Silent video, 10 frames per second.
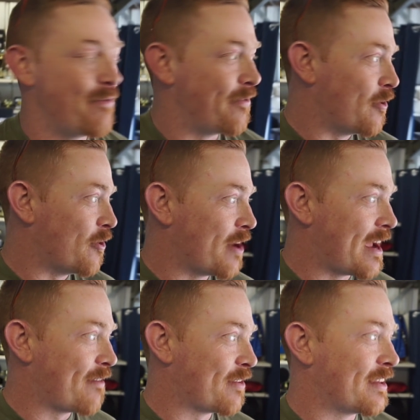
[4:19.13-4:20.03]
for
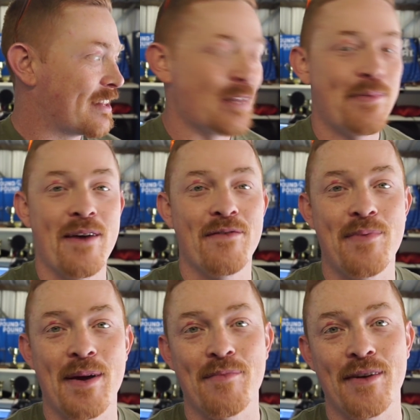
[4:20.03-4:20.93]
everything that the Pound for
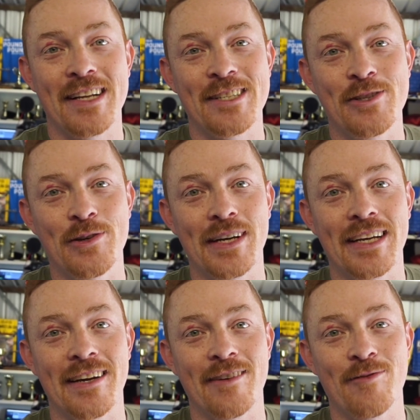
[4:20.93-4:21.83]
Pound brand is doing.
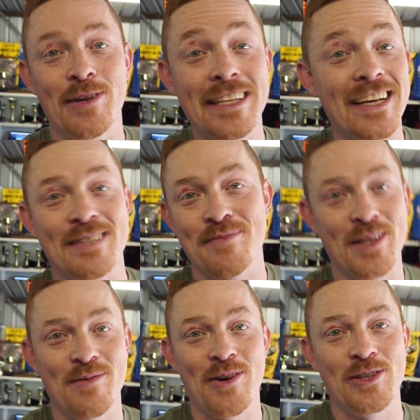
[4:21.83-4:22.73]
It really does
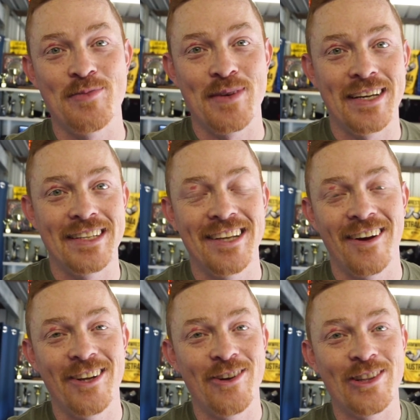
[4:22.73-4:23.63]
mean the world to me.
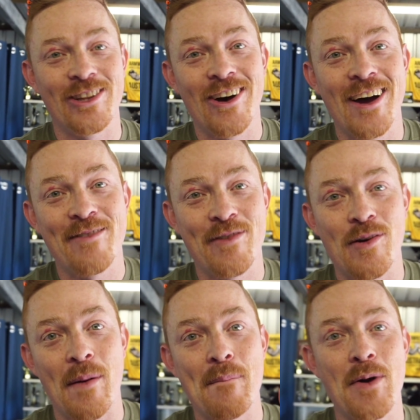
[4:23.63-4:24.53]
I don't lie
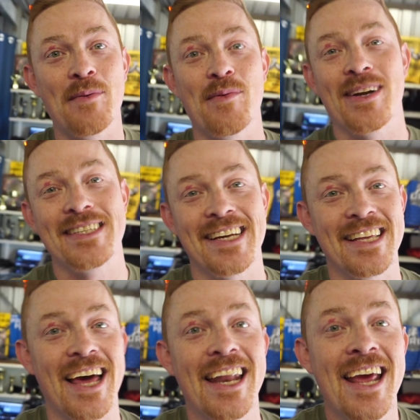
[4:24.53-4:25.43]
for a moment when I say
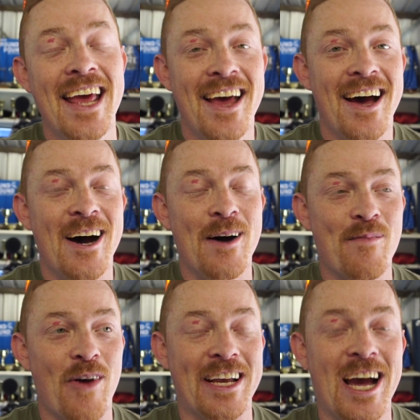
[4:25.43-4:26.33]
that.
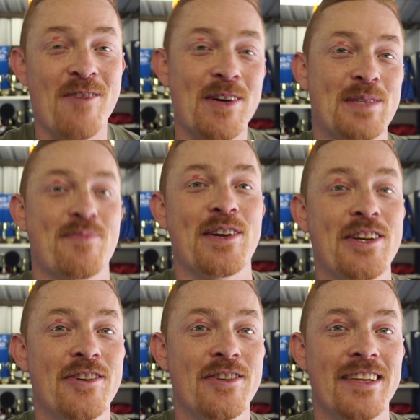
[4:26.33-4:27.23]
I can't wait to bring
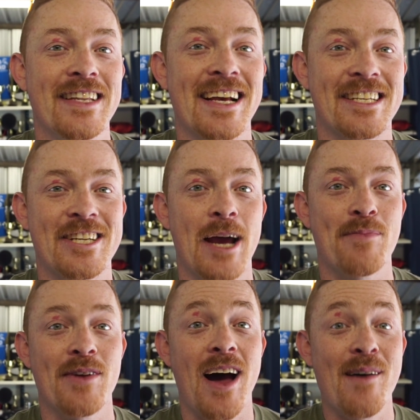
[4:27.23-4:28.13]
you the next
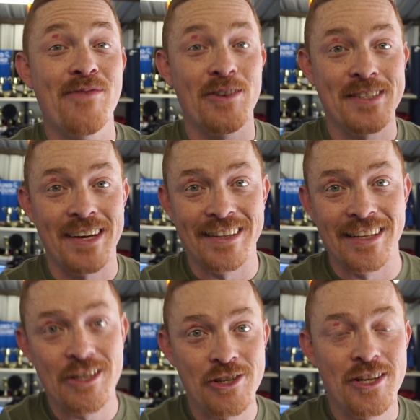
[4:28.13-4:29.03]
chapter, Arm Fights
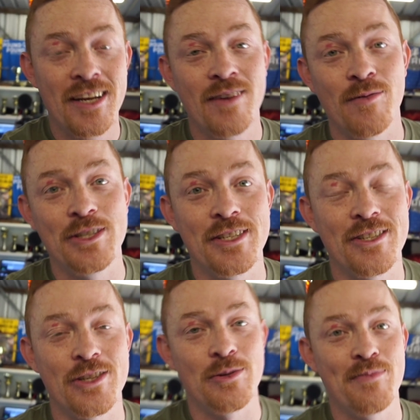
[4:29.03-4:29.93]
Unleashed, which
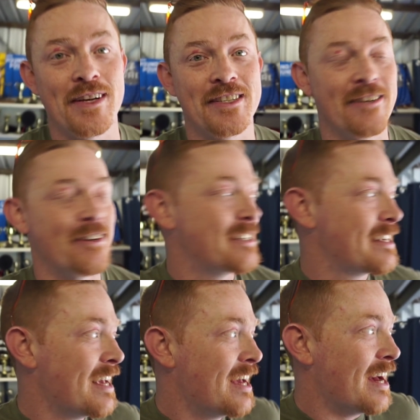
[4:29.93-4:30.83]
is the super match
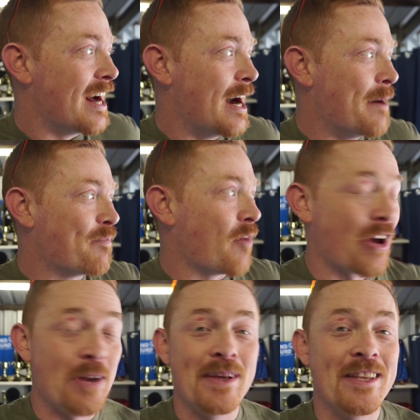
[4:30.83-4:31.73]
series. I'm
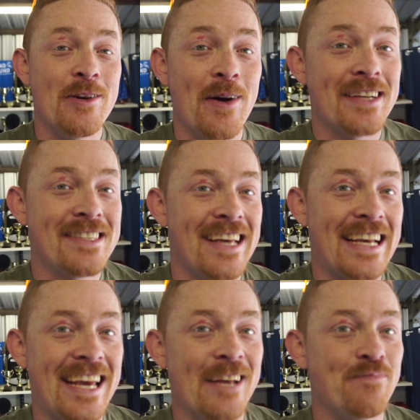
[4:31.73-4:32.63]
going to be in the US
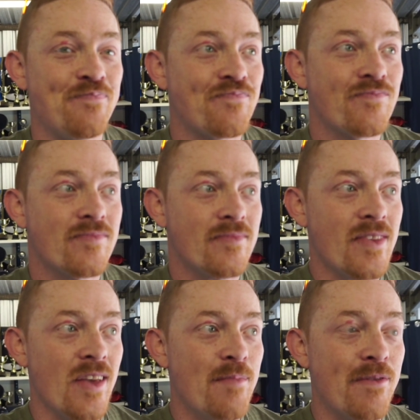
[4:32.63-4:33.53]
again
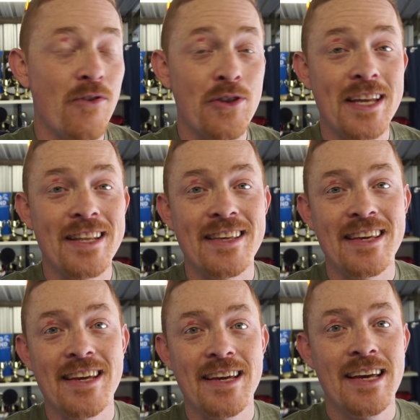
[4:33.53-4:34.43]
before the end of the
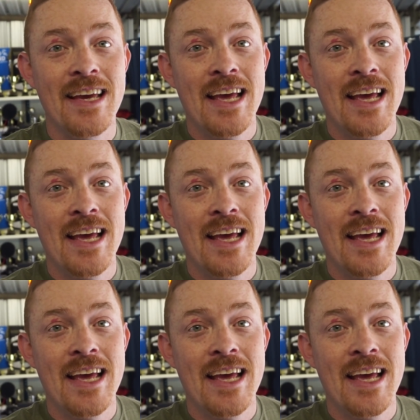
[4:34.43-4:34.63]
year,